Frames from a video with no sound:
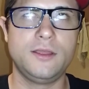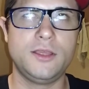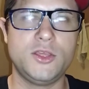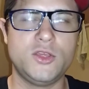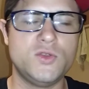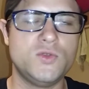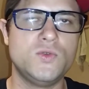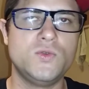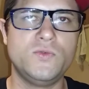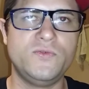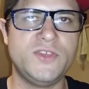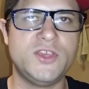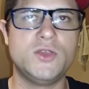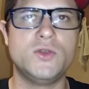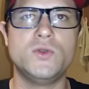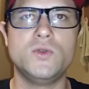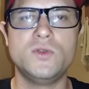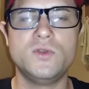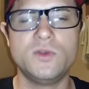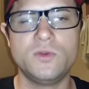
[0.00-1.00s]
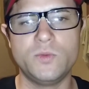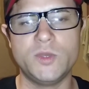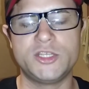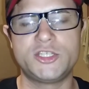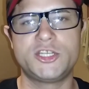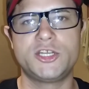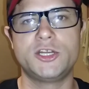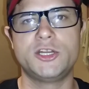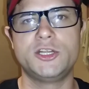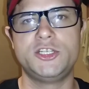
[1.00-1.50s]
UView,
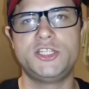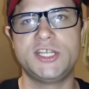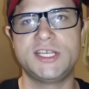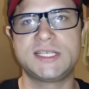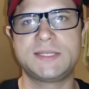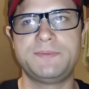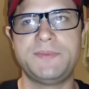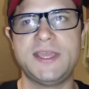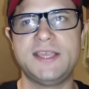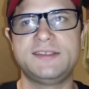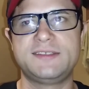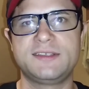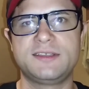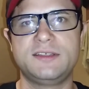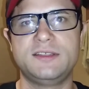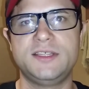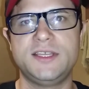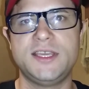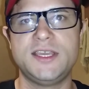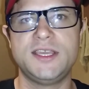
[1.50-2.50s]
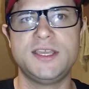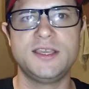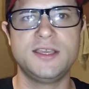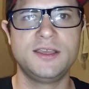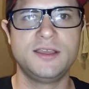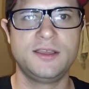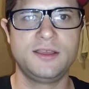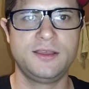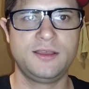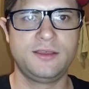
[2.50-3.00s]
which are just basically
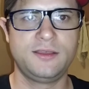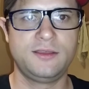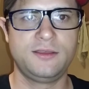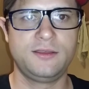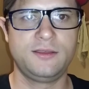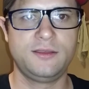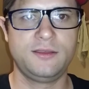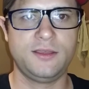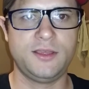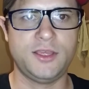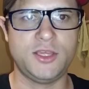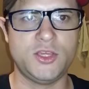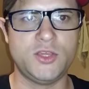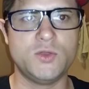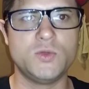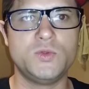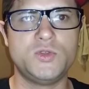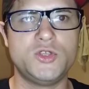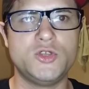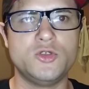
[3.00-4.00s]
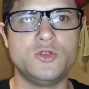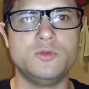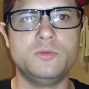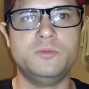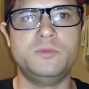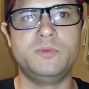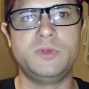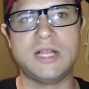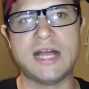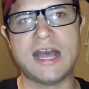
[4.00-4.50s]
YouTube
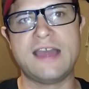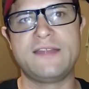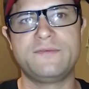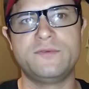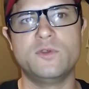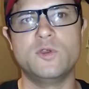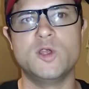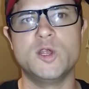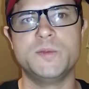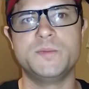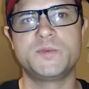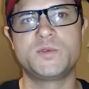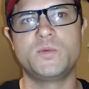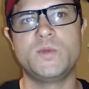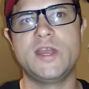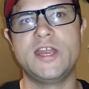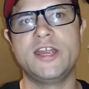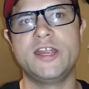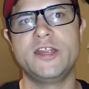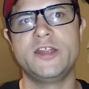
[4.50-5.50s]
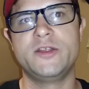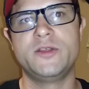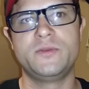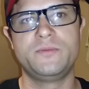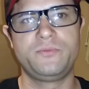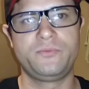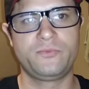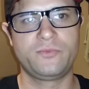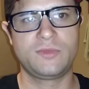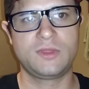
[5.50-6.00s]
platforms where
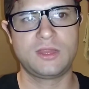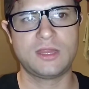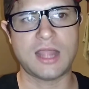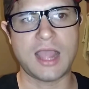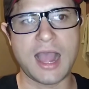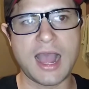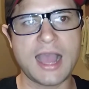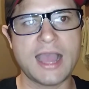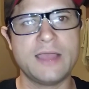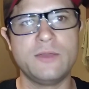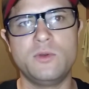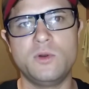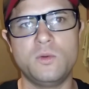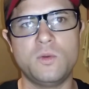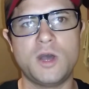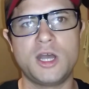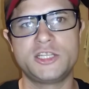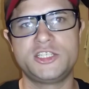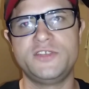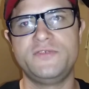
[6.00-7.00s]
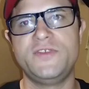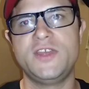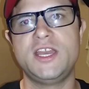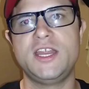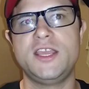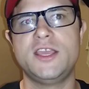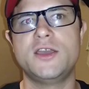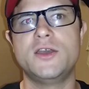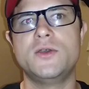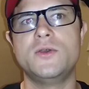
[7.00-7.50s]
I will watch a
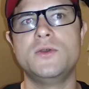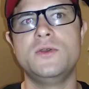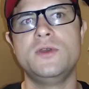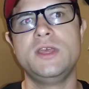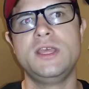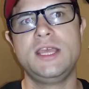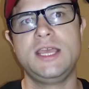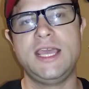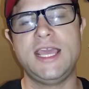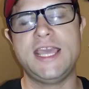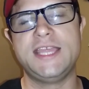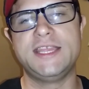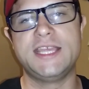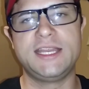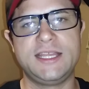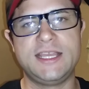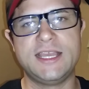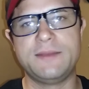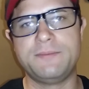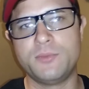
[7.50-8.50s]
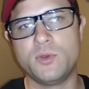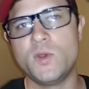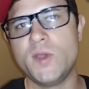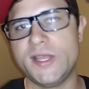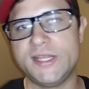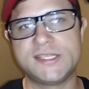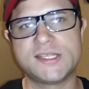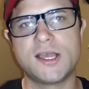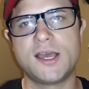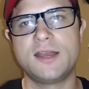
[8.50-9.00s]
video and get
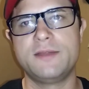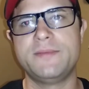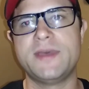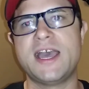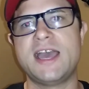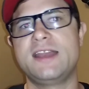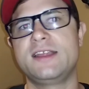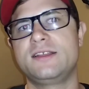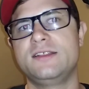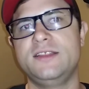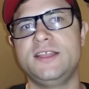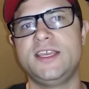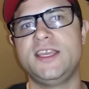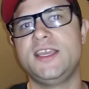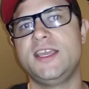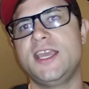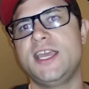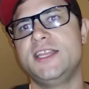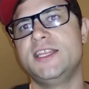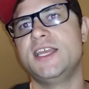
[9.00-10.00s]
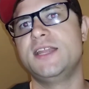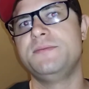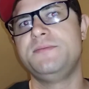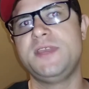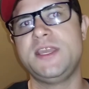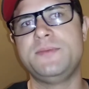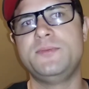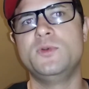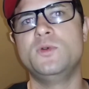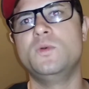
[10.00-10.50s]
points automatically, and then
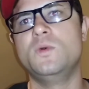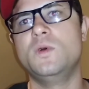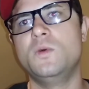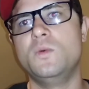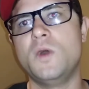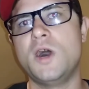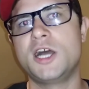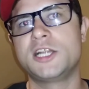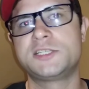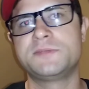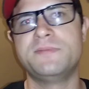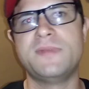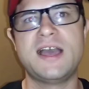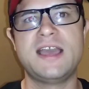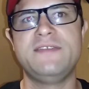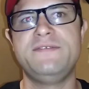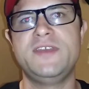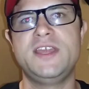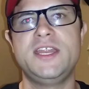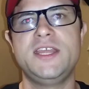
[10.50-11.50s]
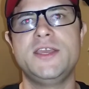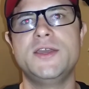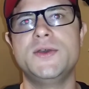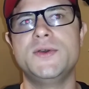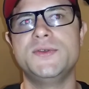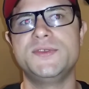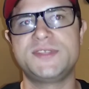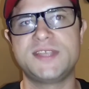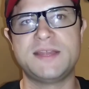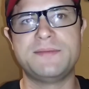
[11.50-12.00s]
people will watch my
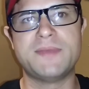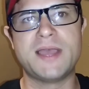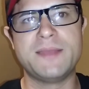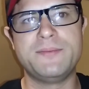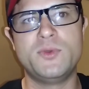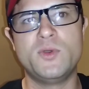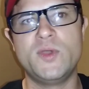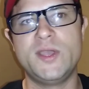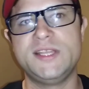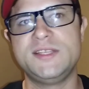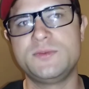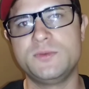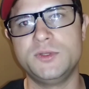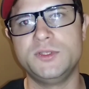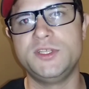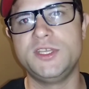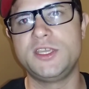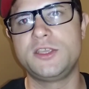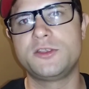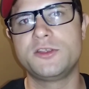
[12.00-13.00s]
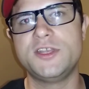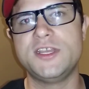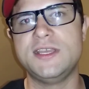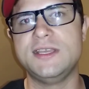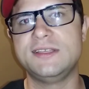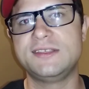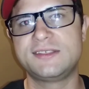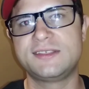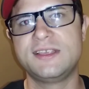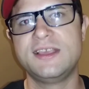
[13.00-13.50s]
videos and my points will
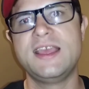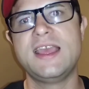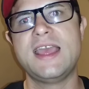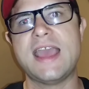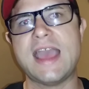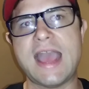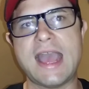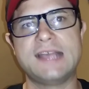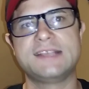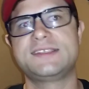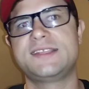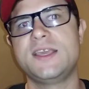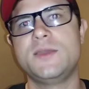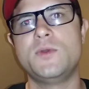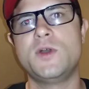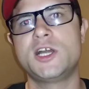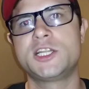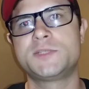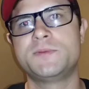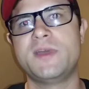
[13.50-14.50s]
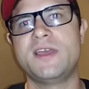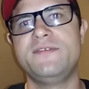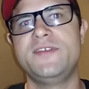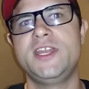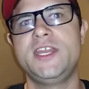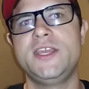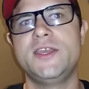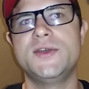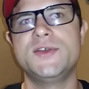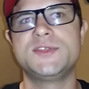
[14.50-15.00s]
decrease as they watch my
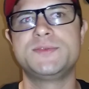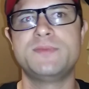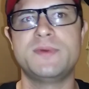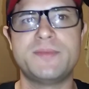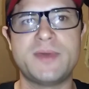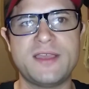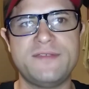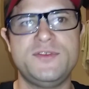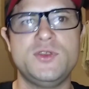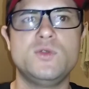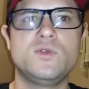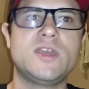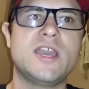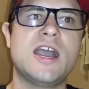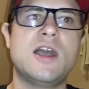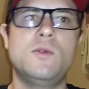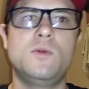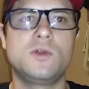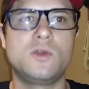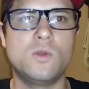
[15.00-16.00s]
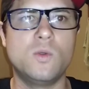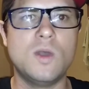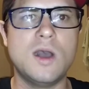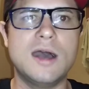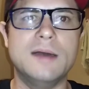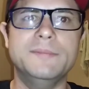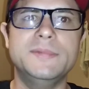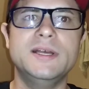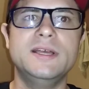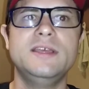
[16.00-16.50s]
videos, but my view count will go
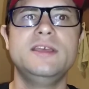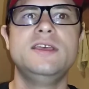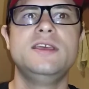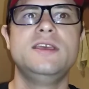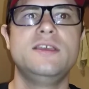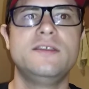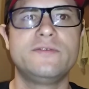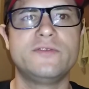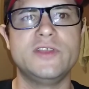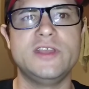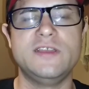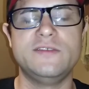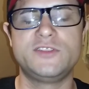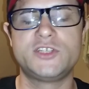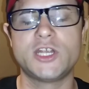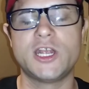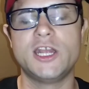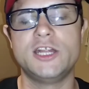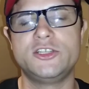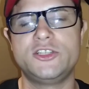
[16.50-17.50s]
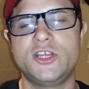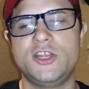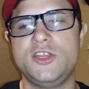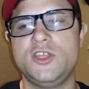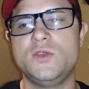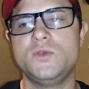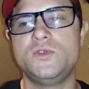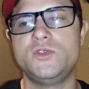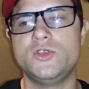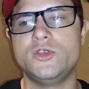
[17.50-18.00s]
up free of charge on
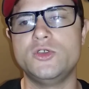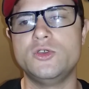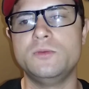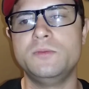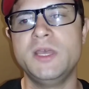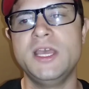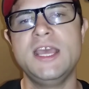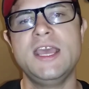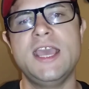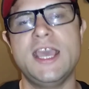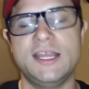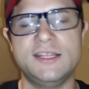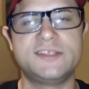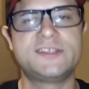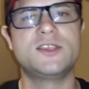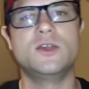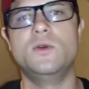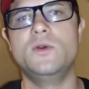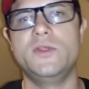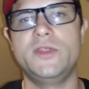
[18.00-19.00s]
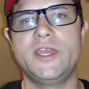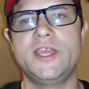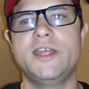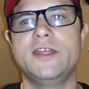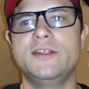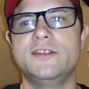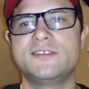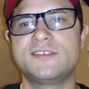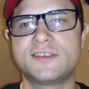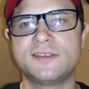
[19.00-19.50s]
YouTube, and so will
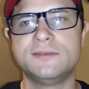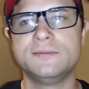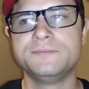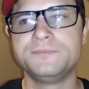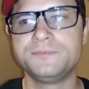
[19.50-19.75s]
theirs.